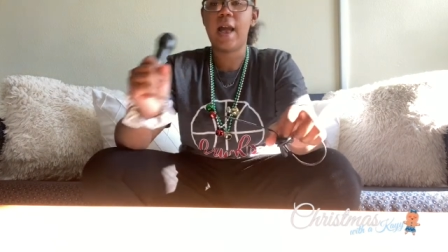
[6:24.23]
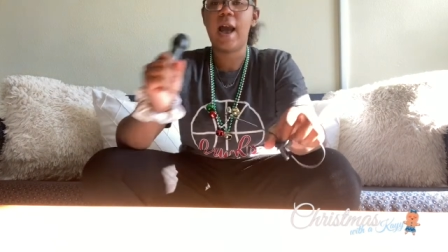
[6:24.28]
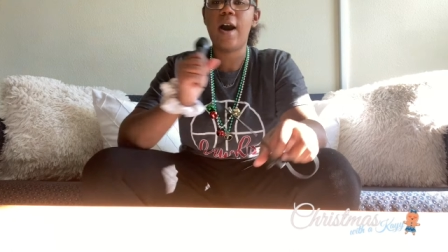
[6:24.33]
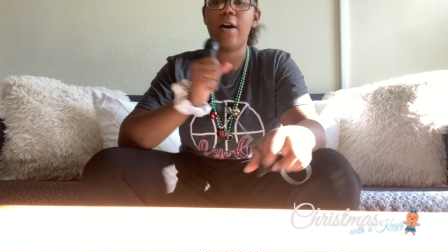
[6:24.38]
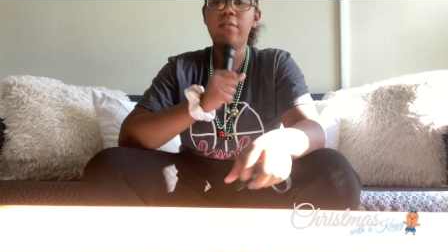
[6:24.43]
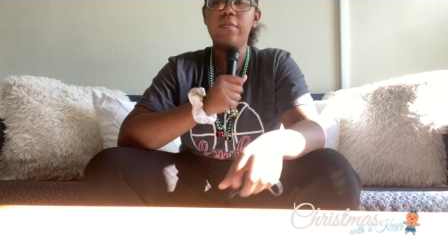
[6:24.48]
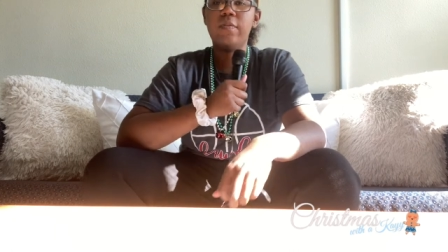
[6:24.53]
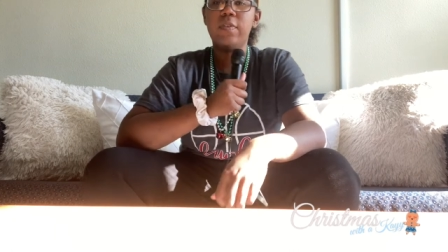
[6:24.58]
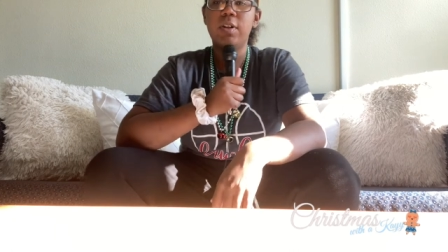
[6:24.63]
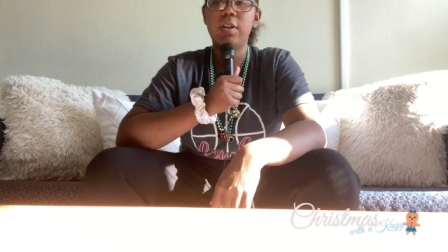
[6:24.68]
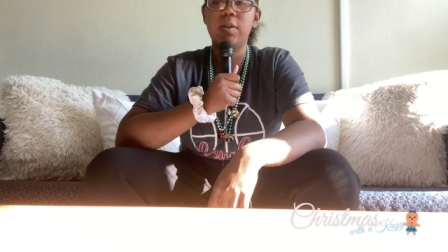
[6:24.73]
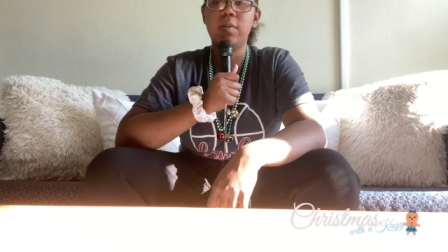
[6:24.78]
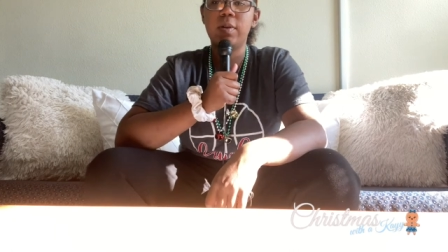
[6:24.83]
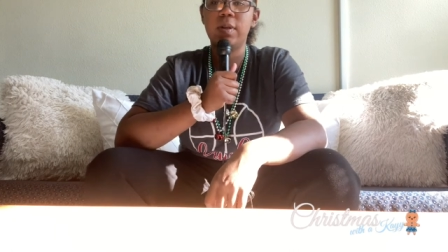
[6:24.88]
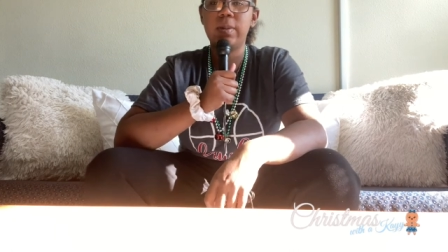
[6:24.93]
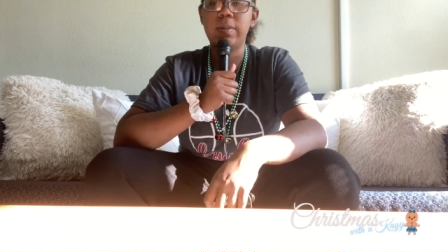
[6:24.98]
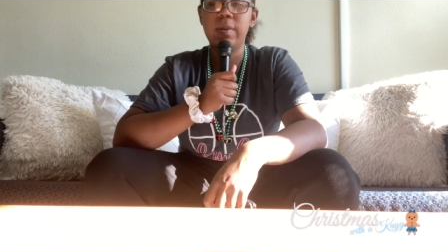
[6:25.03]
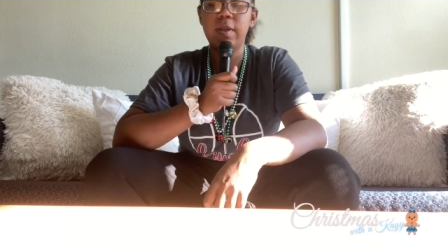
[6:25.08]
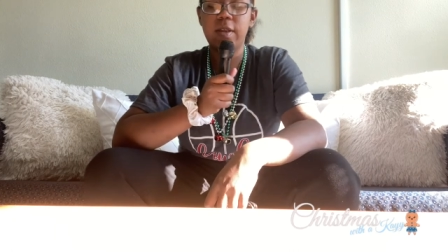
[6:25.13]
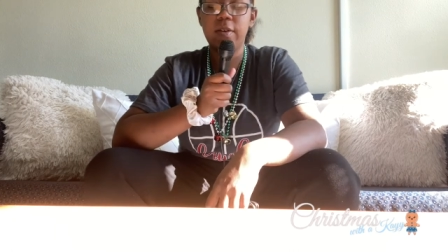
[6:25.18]
How funny
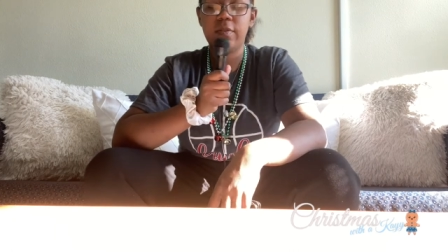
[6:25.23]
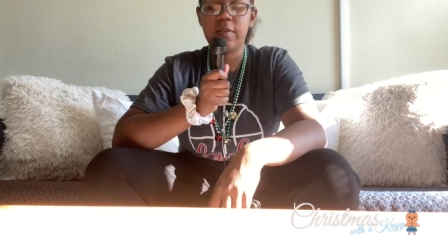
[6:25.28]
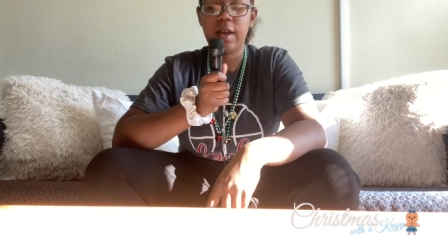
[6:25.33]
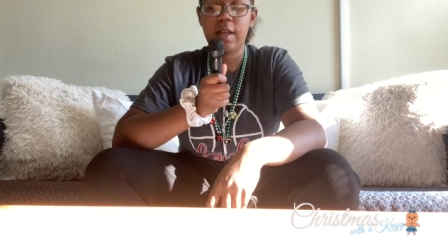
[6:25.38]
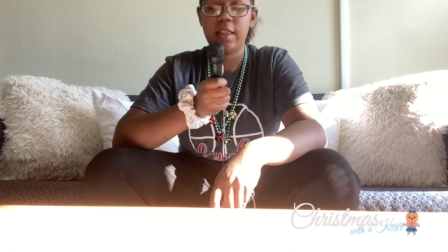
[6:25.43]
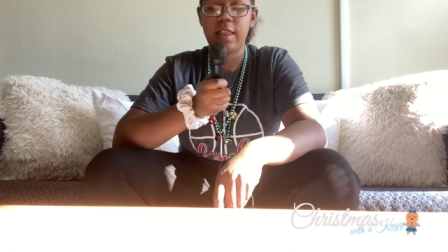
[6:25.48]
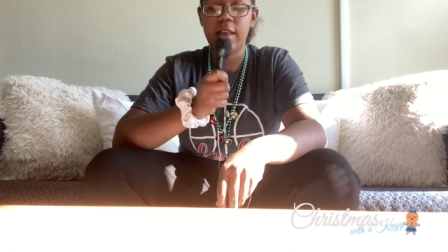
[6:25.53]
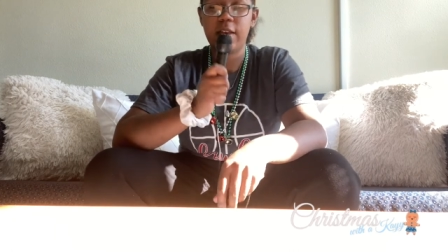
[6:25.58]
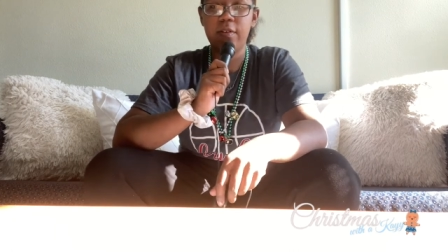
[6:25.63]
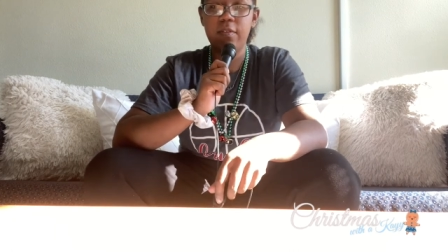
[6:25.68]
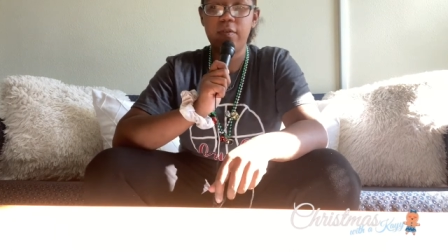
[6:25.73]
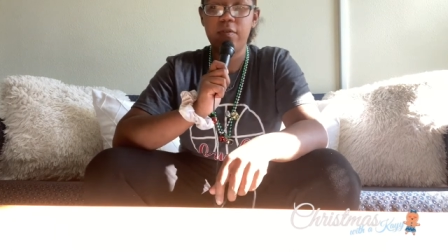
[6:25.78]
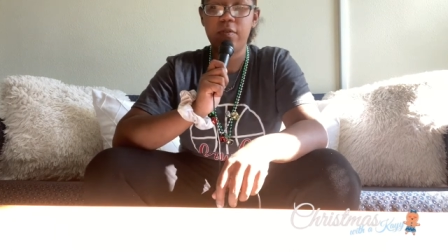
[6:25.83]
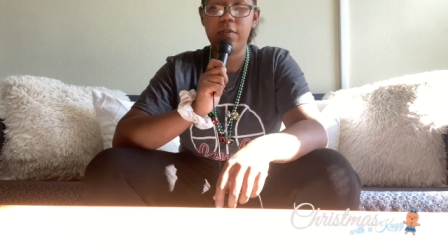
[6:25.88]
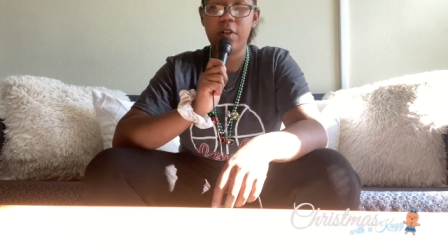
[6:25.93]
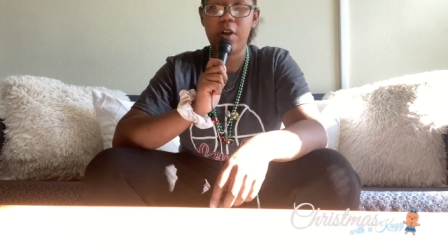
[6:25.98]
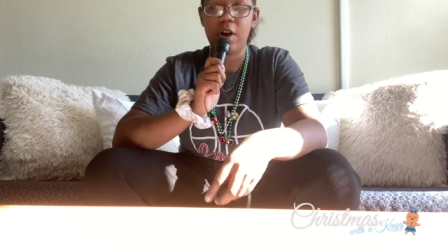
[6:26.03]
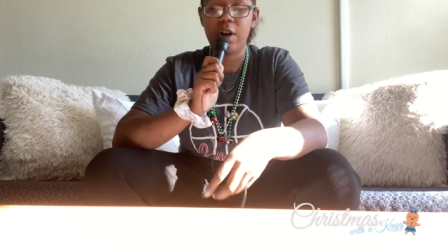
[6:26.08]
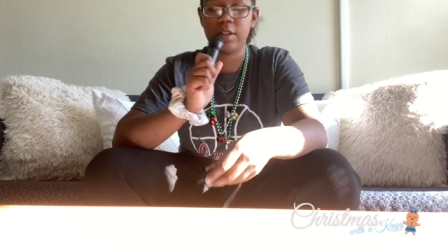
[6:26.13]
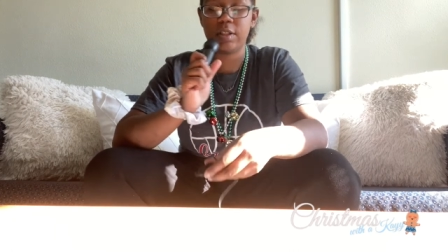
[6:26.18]
would it be if I like
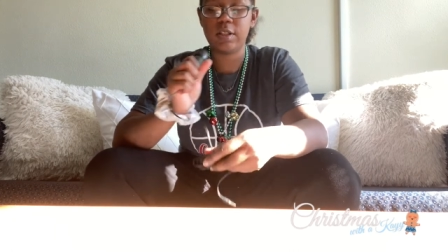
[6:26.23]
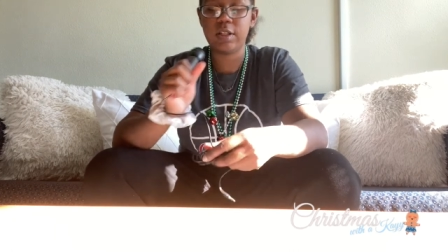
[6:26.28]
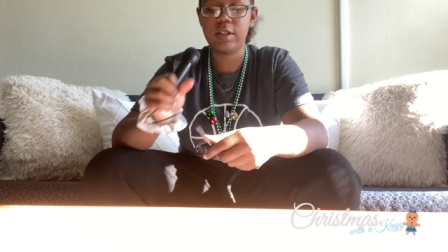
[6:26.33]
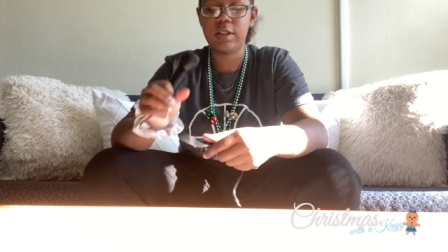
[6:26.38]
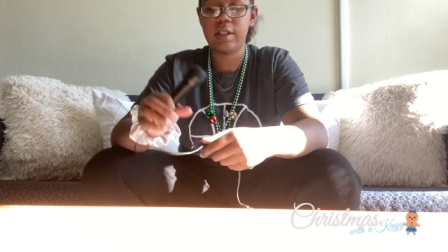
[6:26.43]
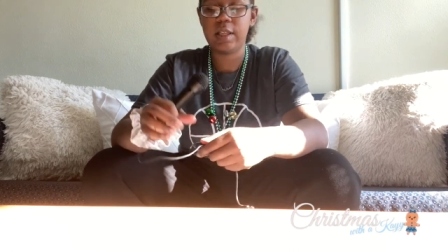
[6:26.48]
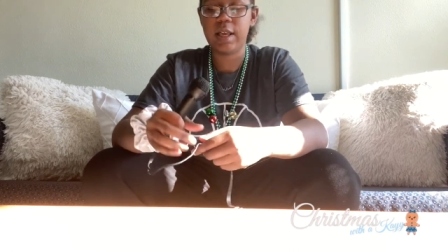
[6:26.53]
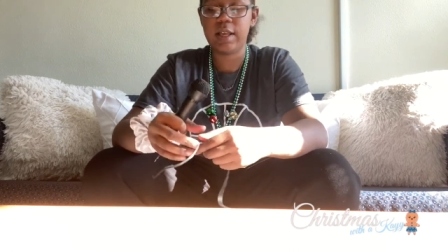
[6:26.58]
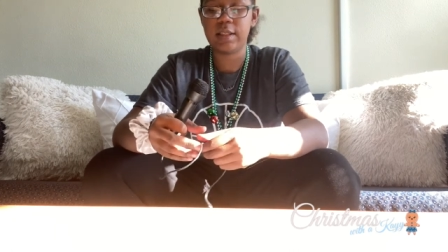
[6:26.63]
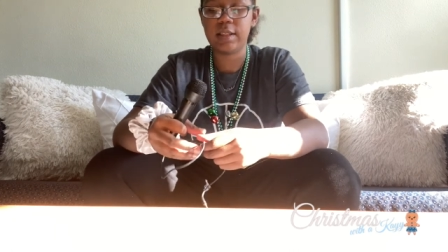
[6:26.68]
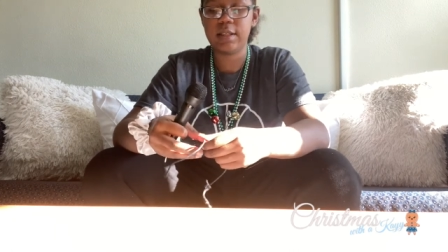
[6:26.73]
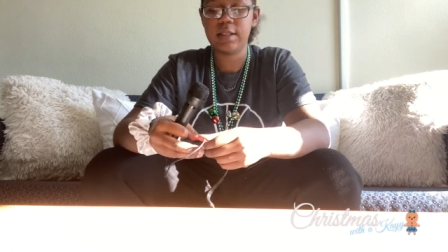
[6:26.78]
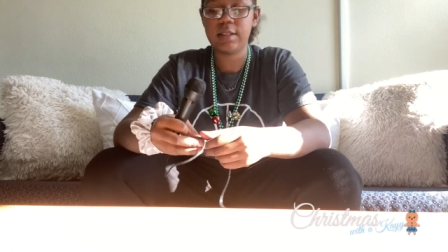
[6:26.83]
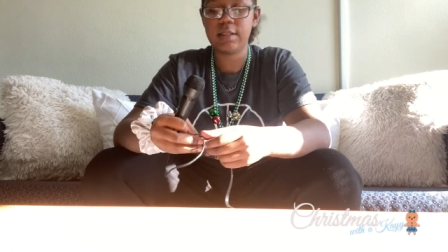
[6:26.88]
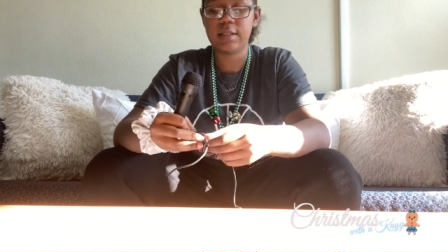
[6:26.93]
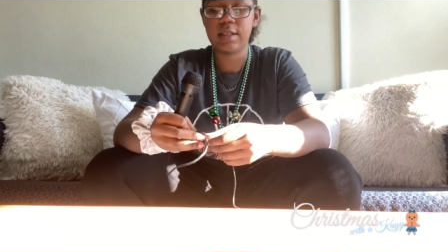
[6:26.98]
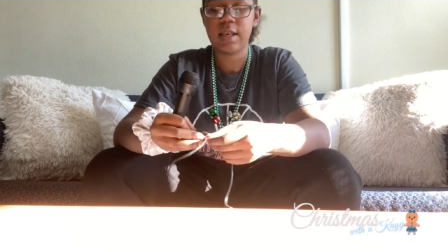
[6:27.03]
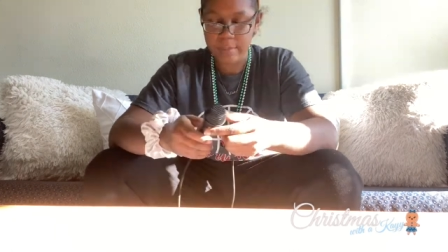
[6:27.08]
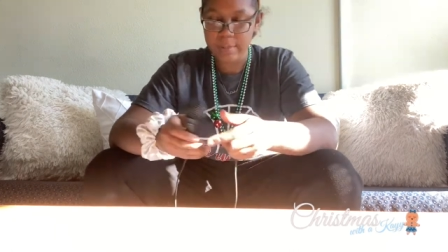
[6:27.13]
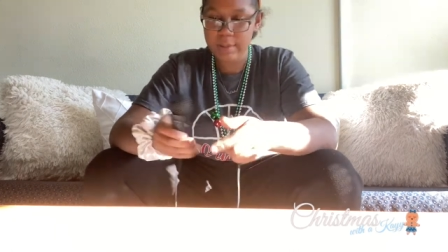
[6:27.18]
vlogged literally like this?